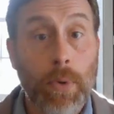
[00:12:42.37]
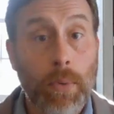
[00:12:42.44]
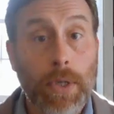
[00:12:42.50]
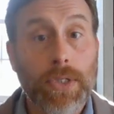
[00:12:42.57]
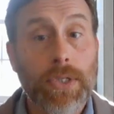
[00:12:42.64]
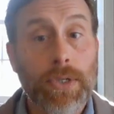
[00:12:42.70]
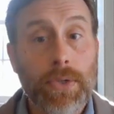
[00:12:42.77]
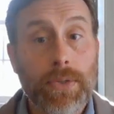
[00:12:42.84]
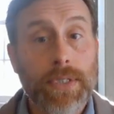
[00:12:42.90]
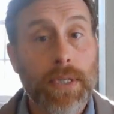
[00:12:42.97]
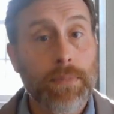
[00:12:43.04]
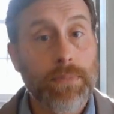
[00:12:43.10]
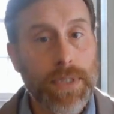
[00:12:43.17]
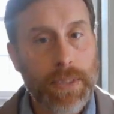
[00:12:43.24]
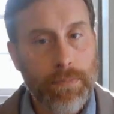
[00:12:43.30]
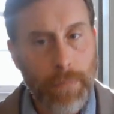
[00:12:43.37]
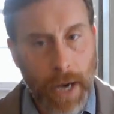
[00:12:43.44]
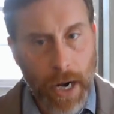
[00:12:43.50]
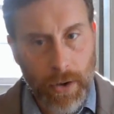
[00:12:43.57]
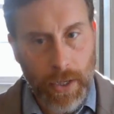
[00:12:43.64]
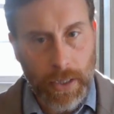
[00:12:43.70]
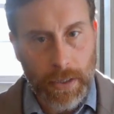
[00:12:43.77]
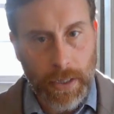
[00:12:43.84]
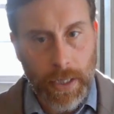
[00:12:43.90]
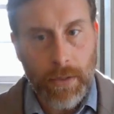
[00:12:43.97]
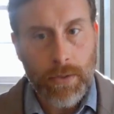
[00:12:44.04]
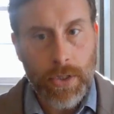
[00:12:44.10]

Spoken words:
We want to use them sparingly.